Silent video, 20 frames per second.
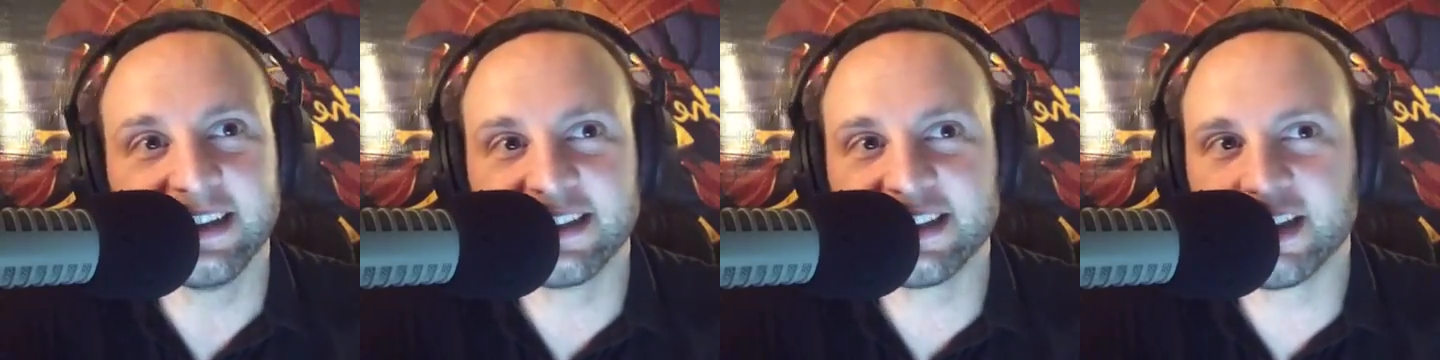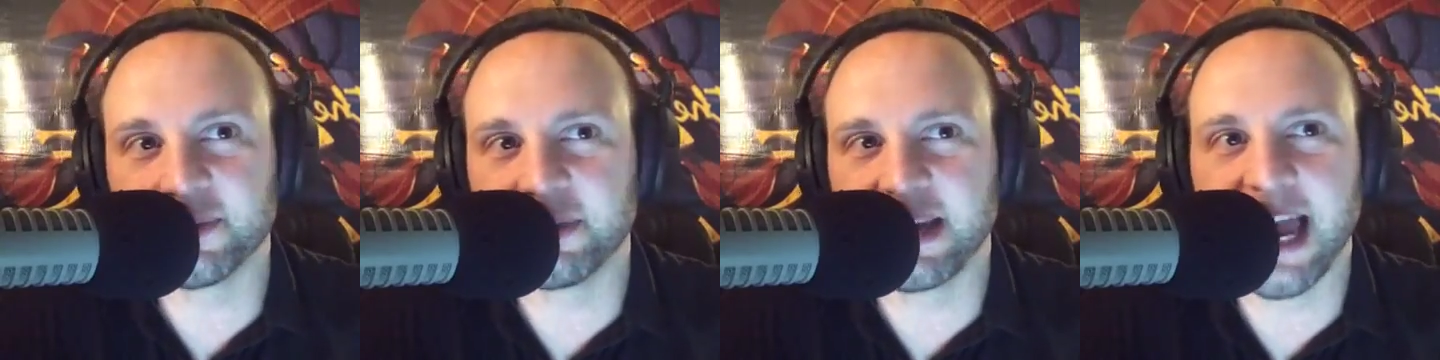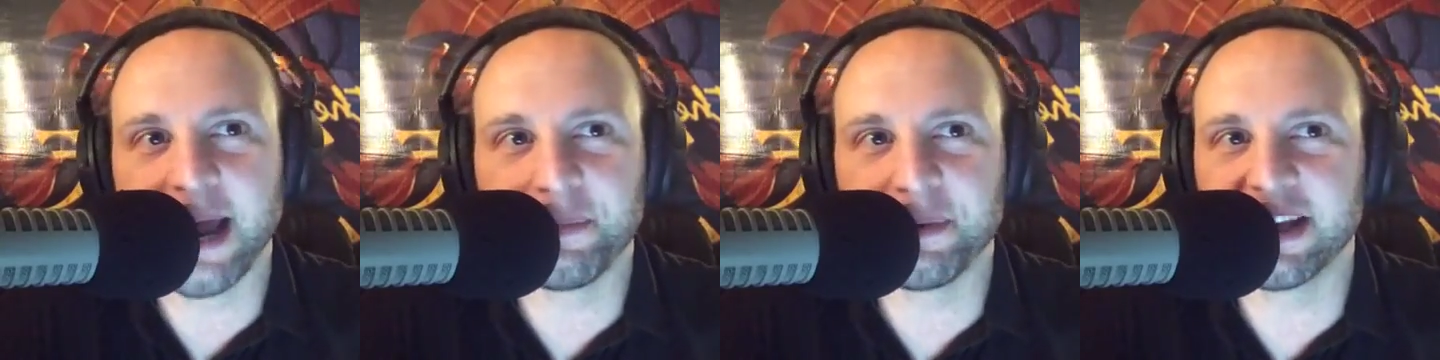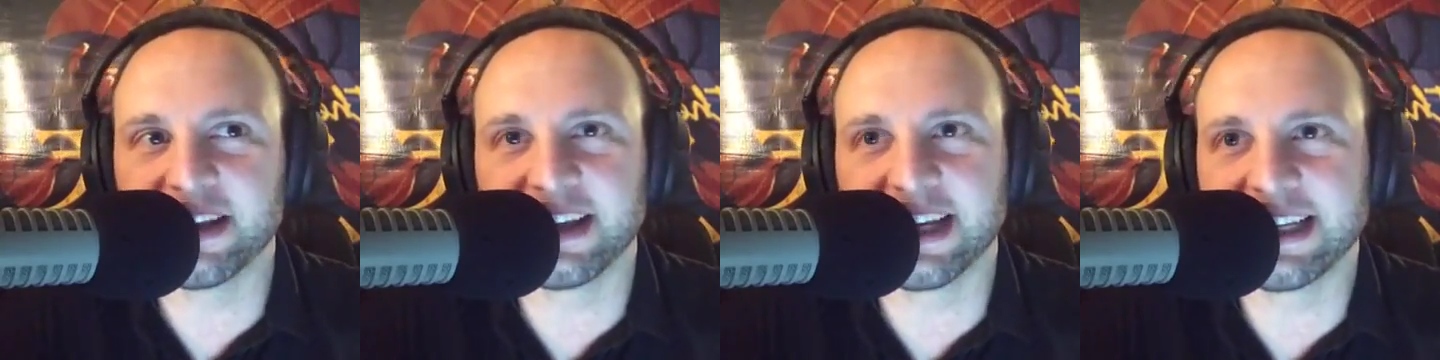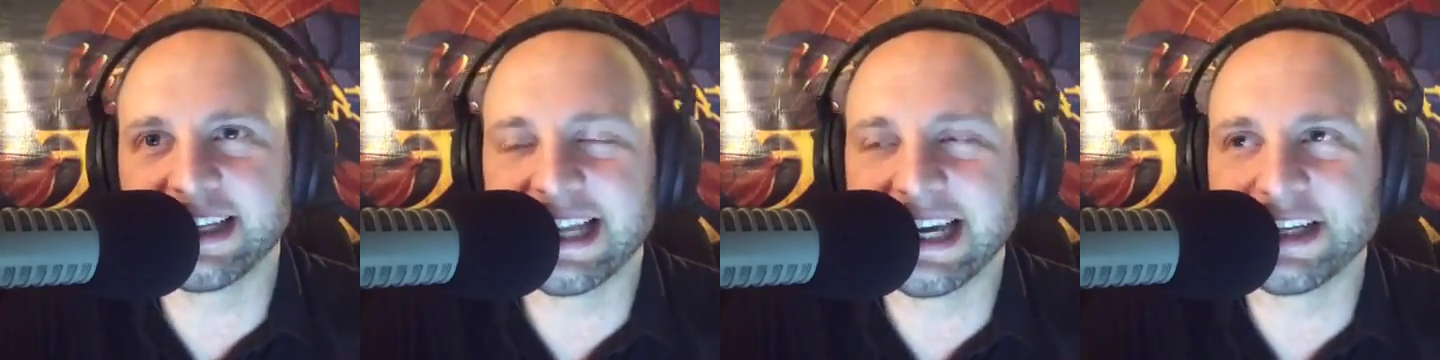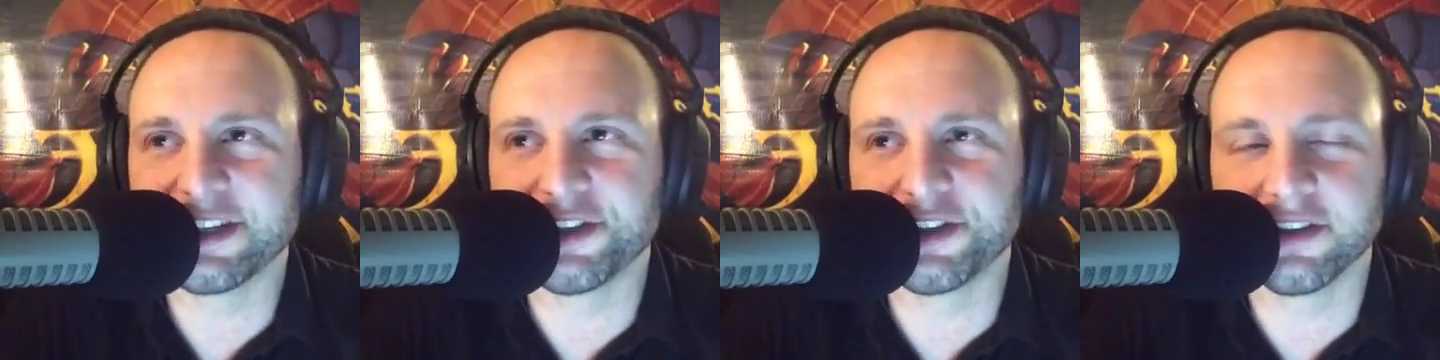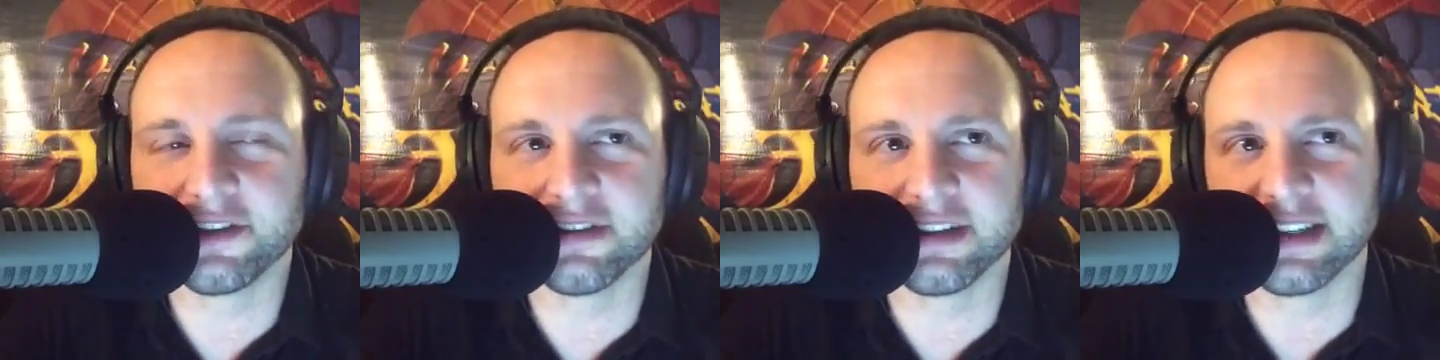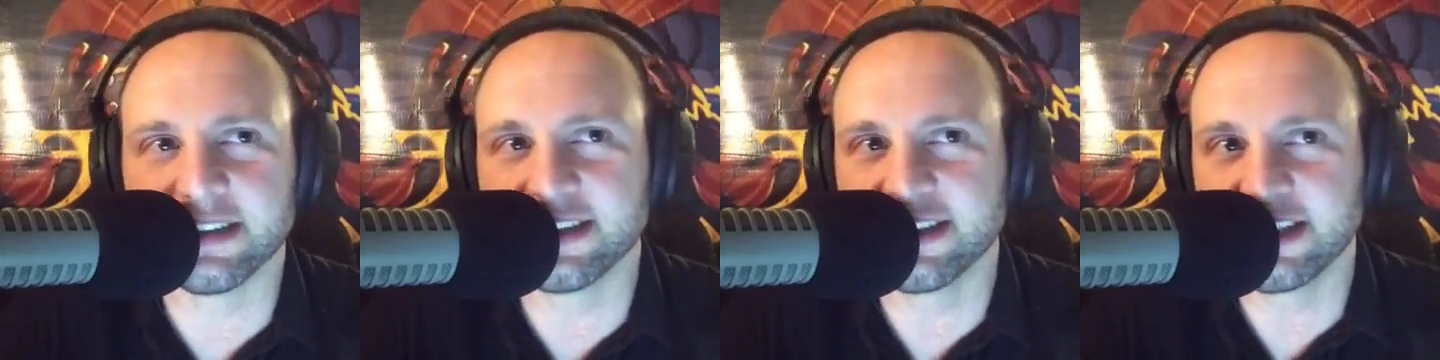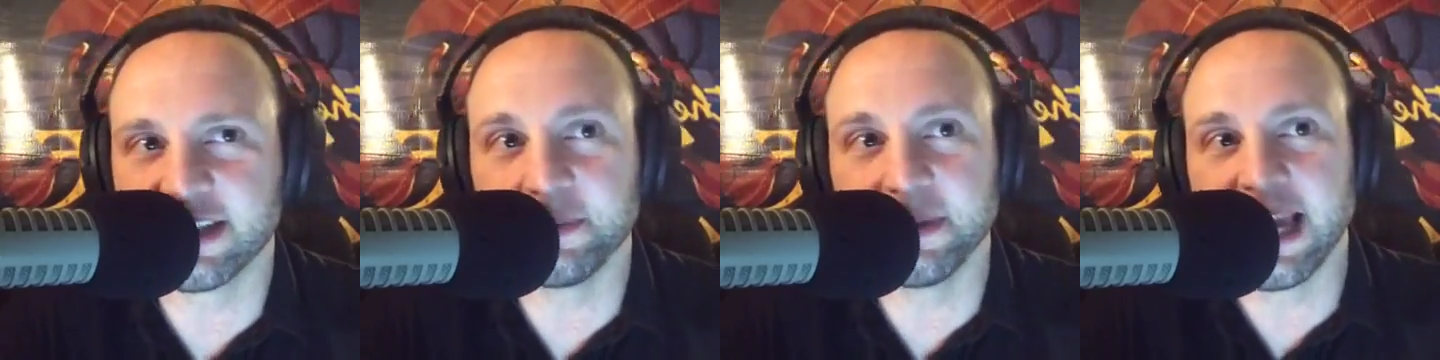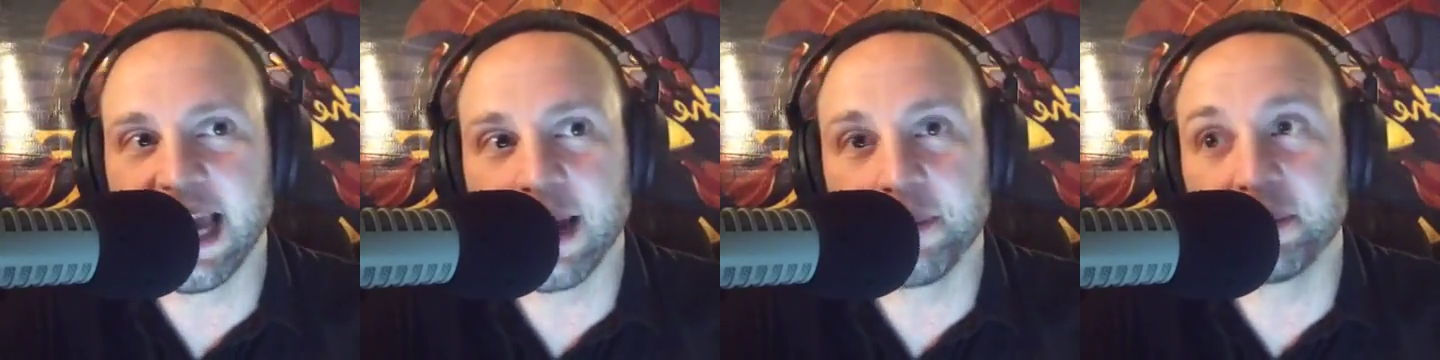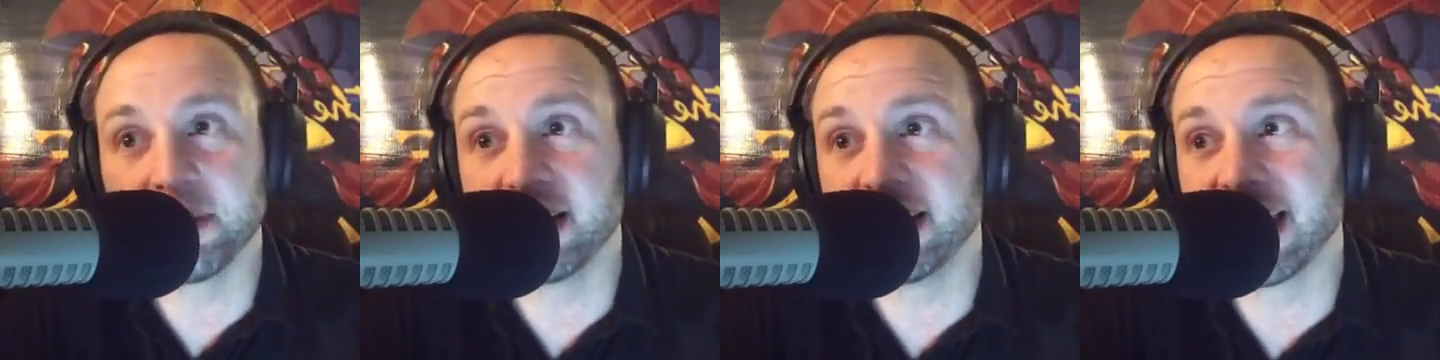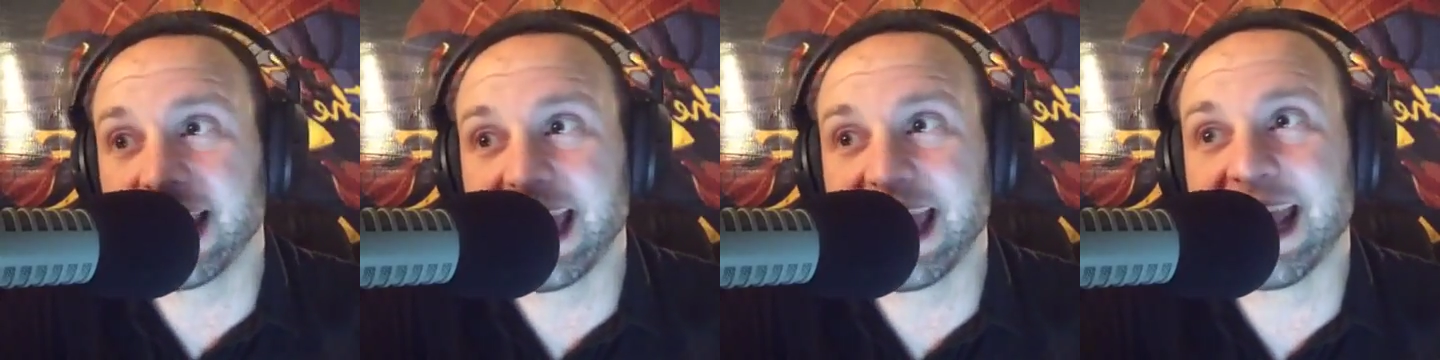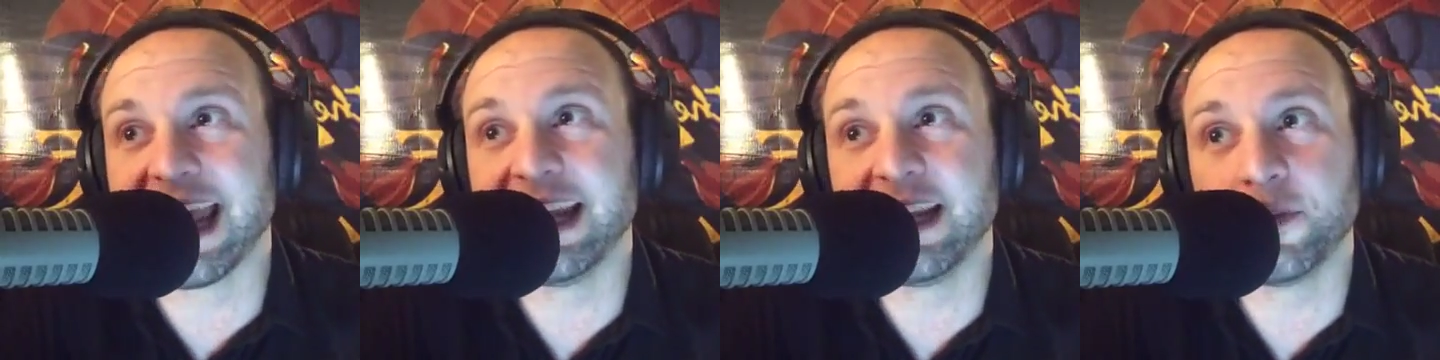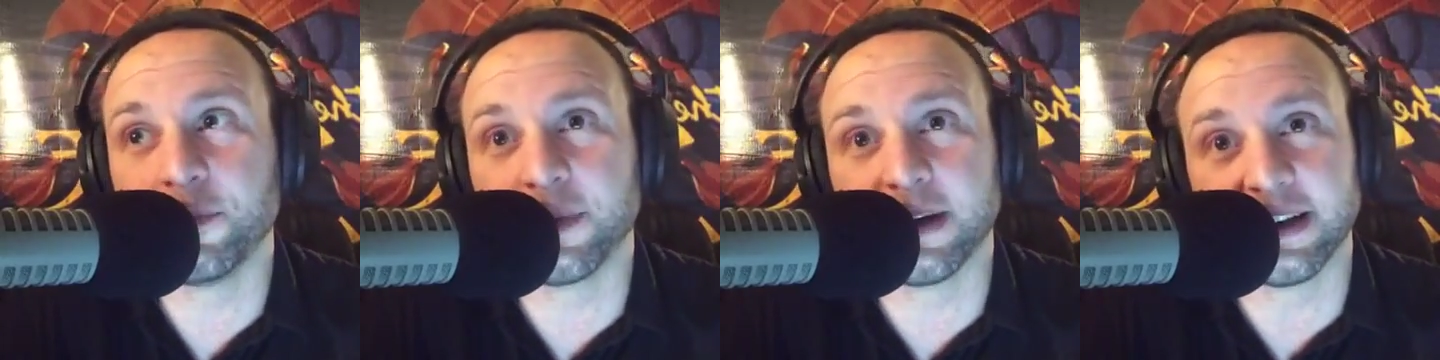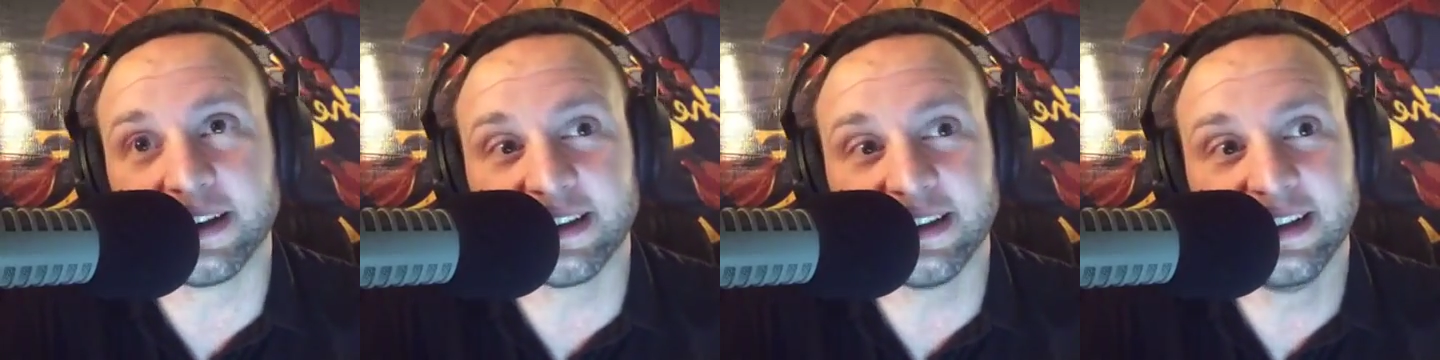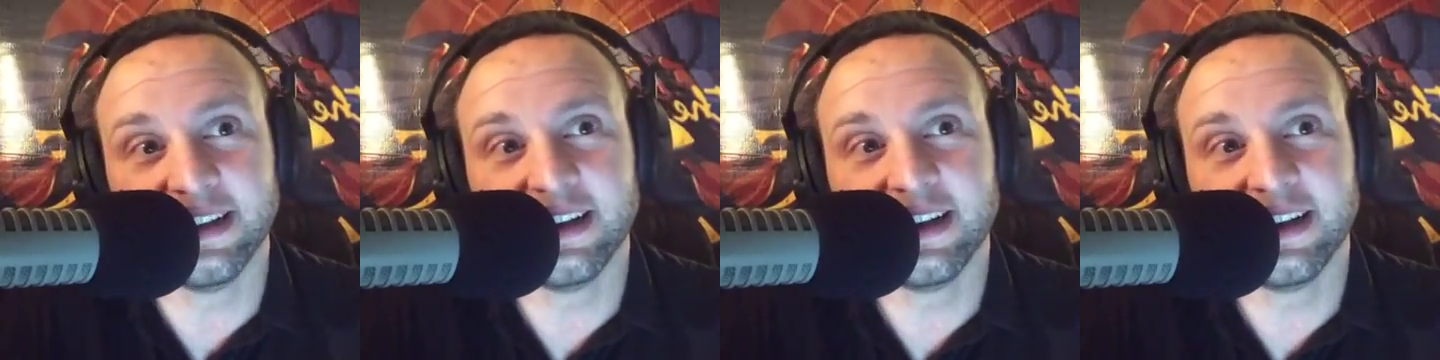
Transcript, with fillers: This could be happening in like Nigeria. This could be happening anywhere.